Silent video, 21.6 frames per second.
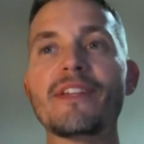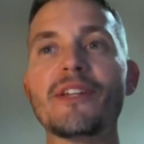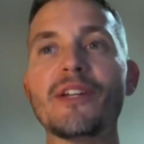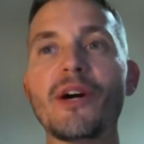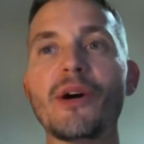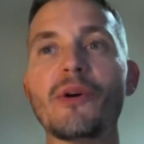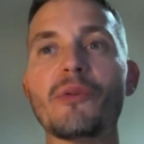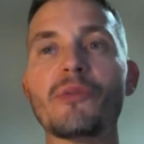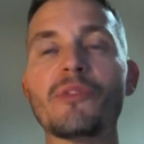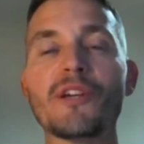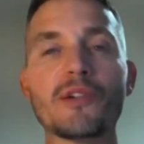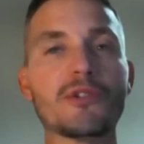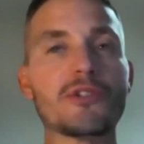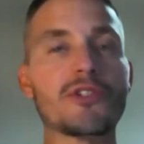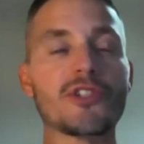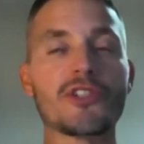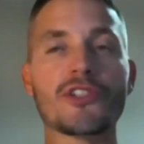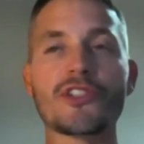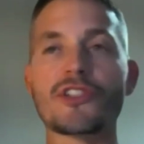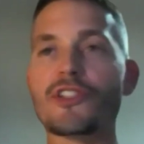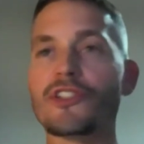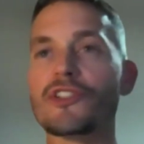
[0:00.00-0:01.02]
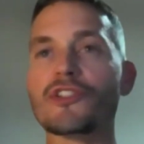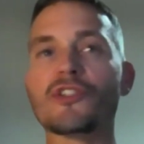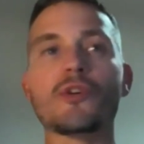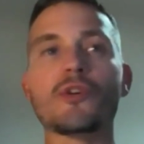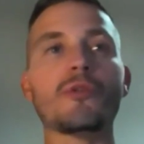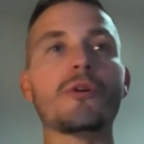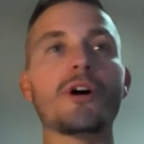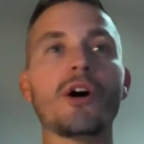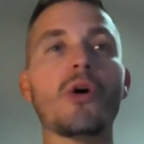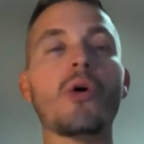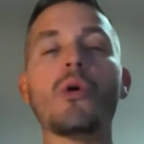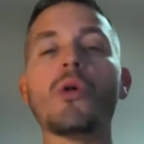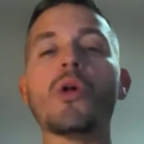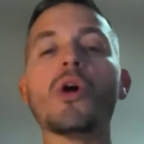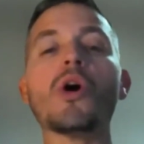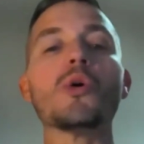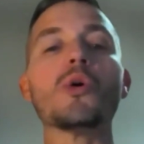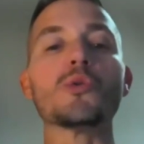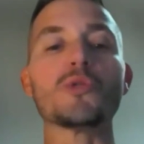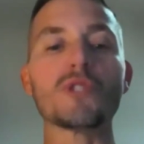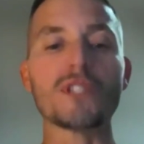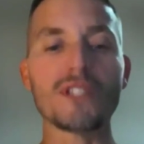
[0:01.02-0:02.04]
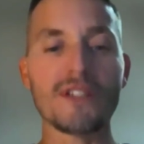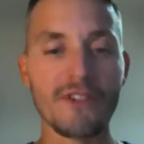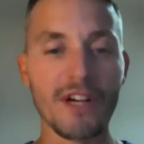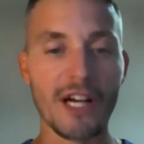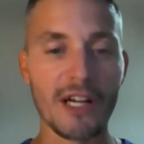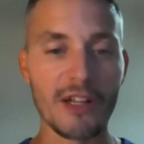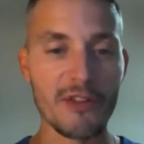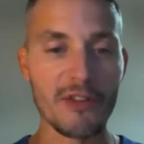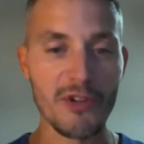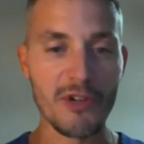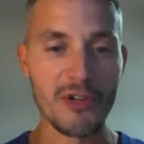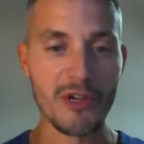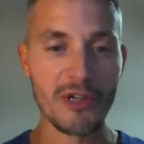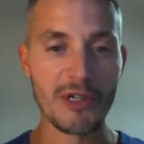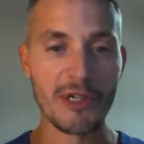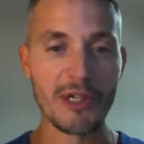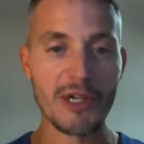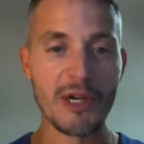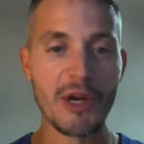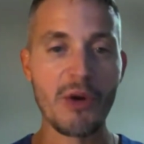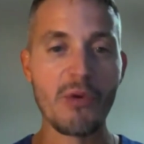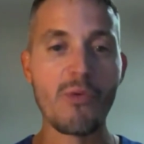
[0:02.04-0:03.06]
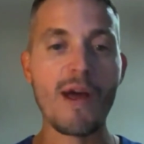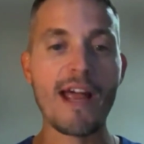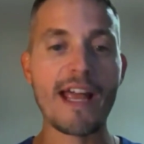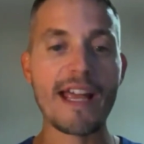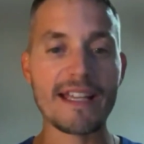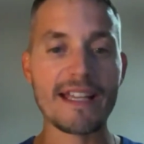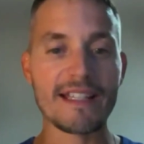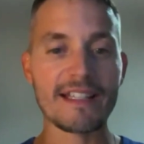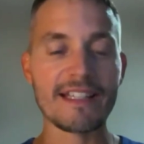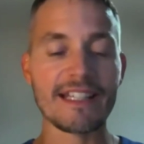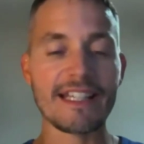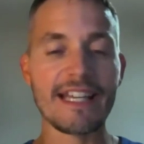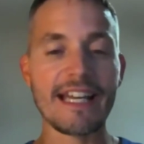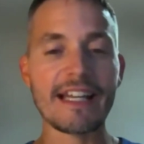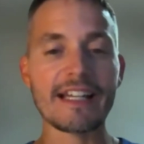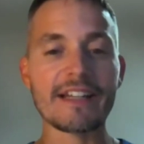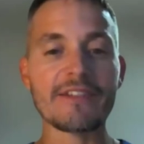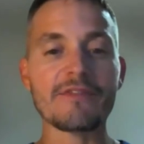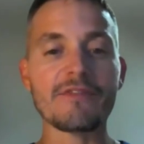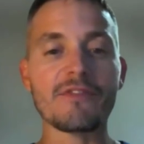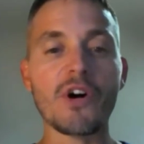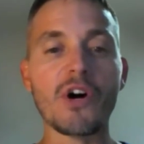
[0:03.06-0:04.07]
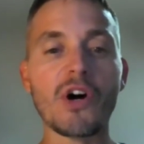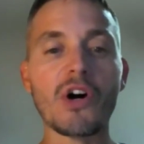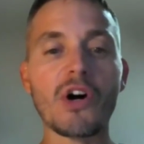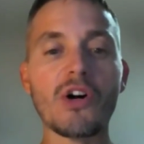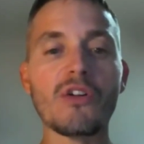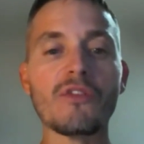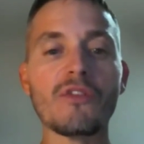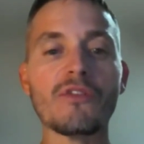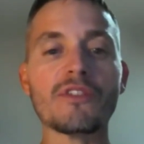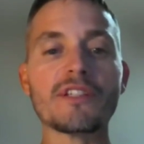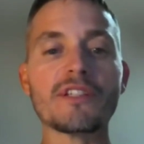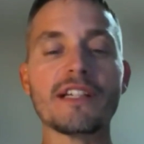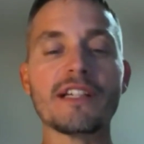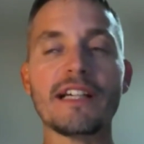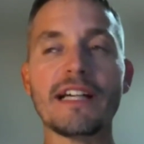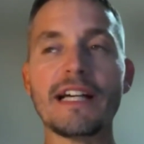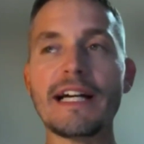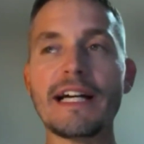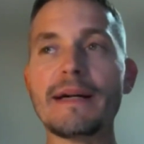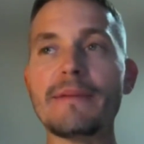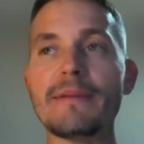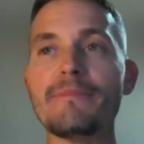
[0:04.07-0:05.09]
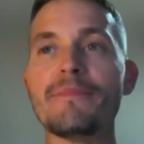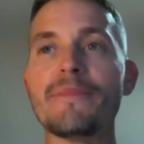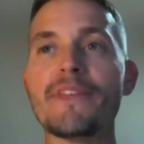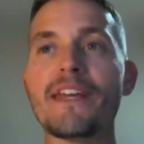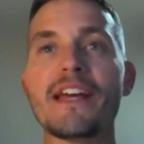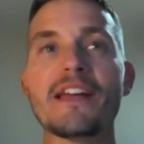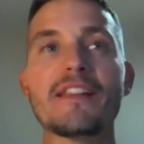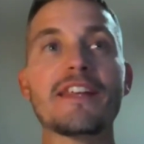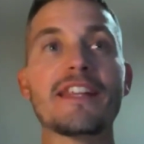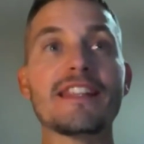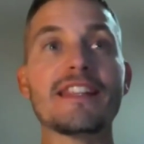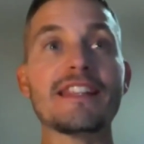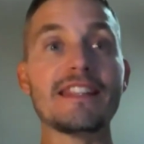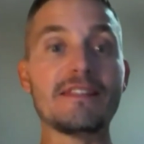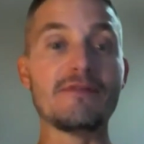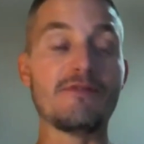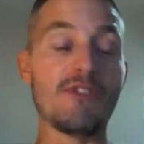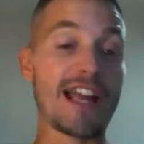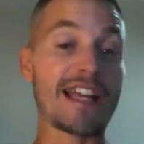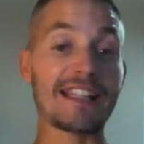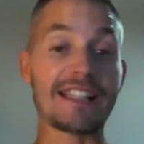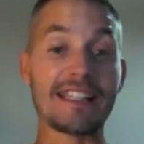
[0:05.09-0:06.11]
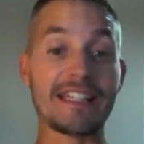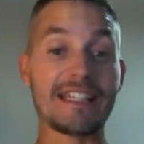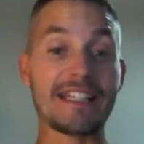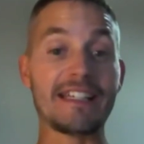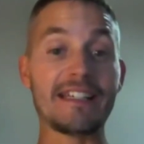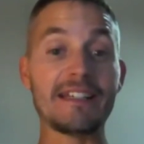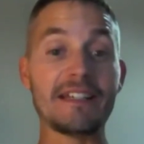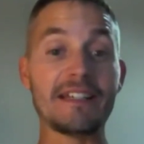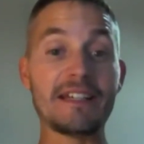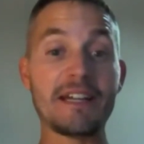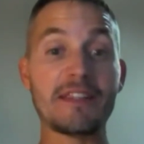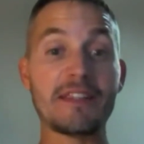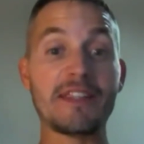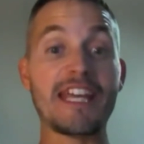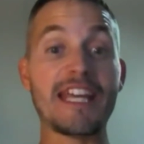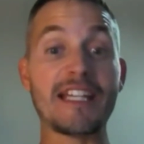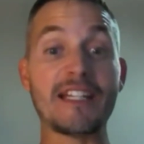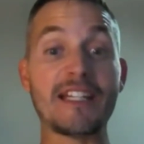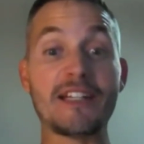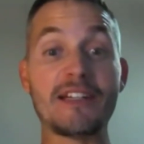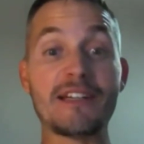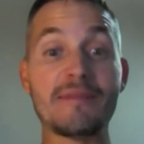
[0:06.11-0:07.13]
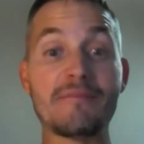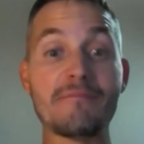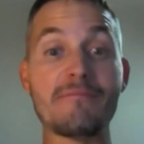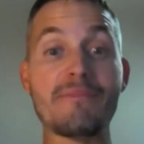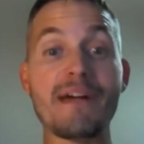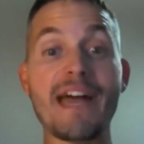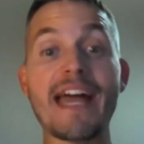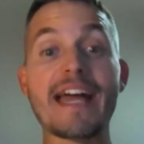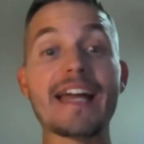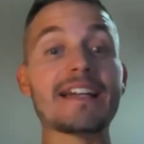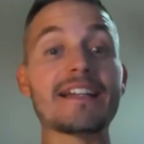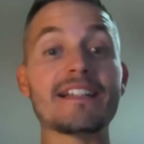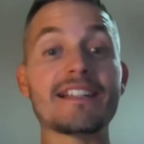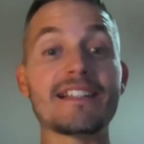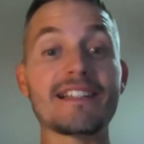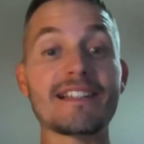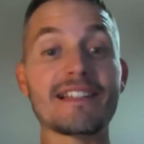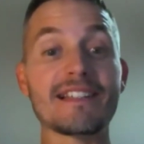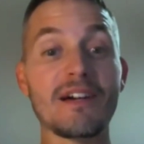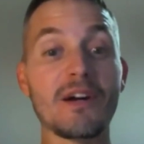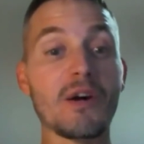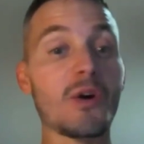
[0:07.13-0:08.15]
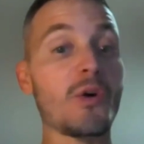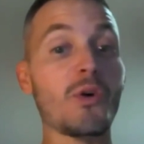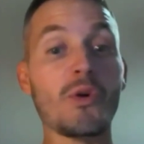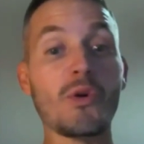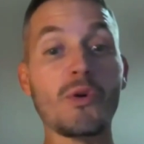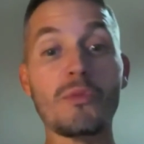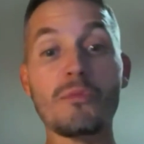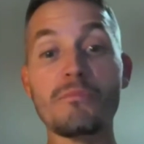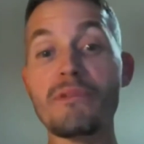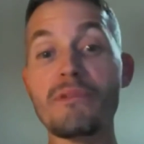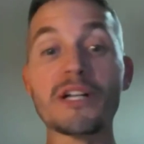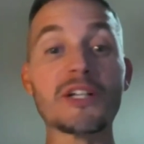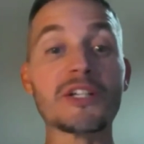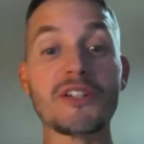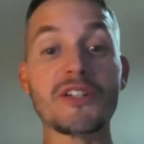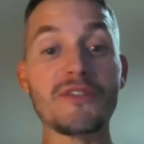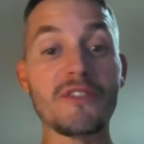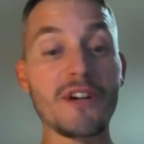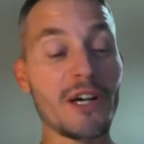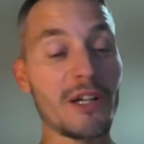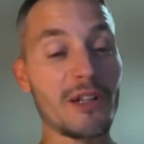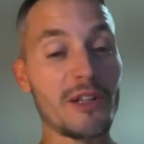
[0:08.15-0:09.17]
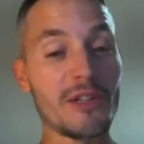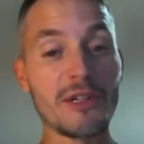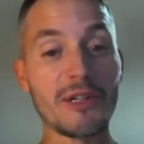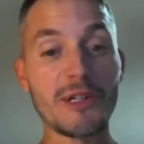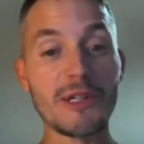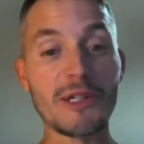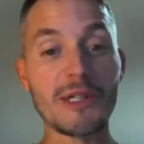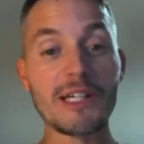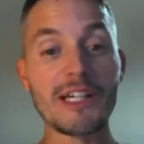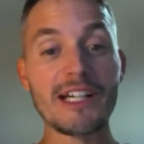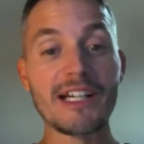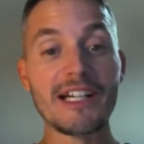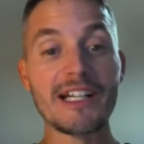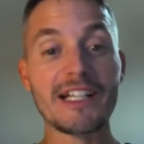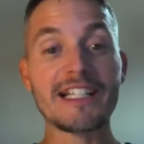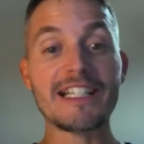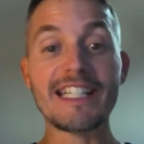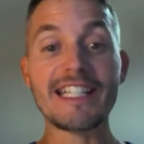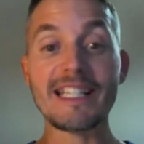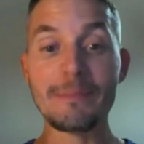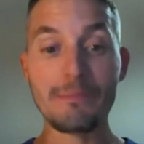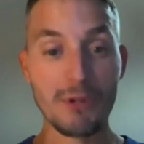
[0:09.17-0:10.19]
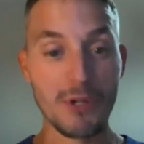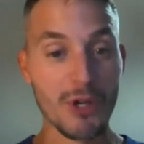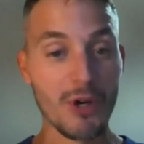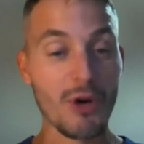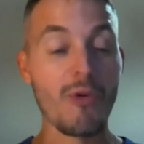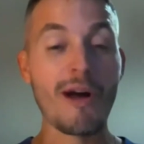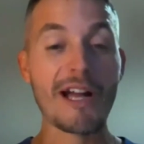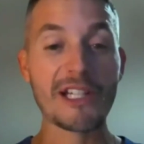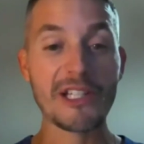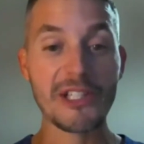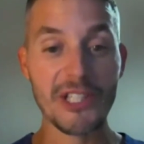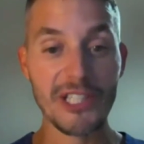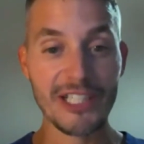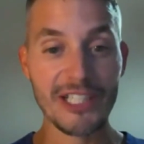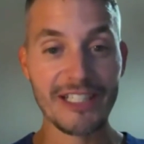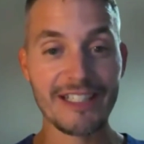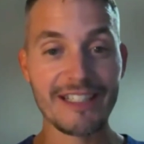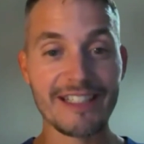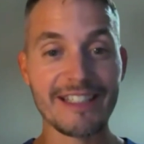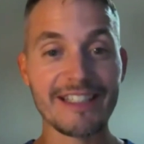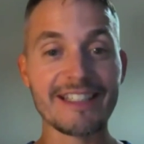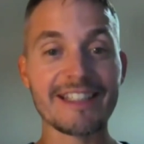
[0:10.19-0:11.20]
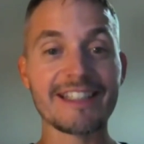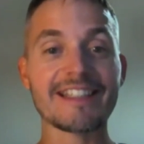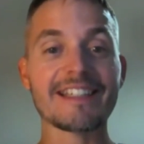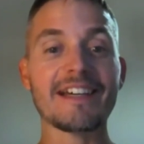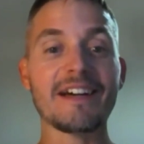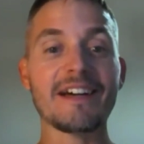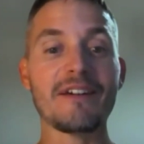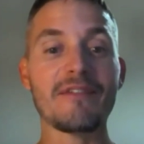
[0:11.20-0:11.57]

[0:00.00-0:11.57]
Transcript: there's just so a whole host of other ways to get involved, that frankly it begs a whole bunch of other deeper questions,